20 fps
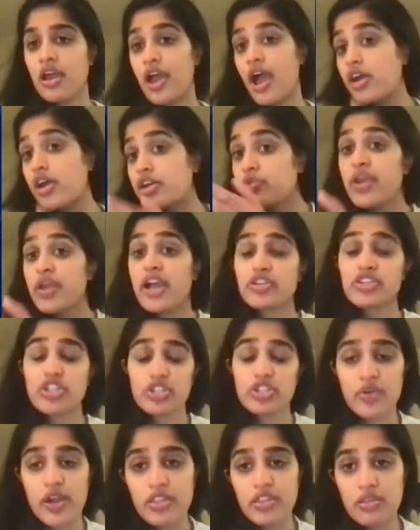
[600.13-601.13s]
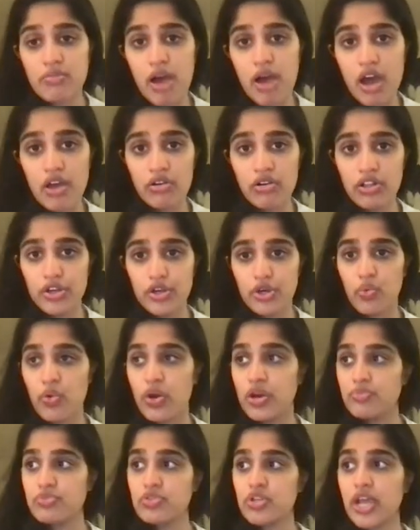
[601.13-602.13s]
How did we actually train the model under
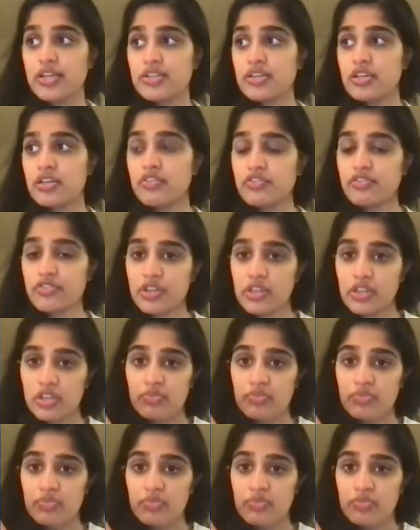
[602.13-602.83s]
what objective?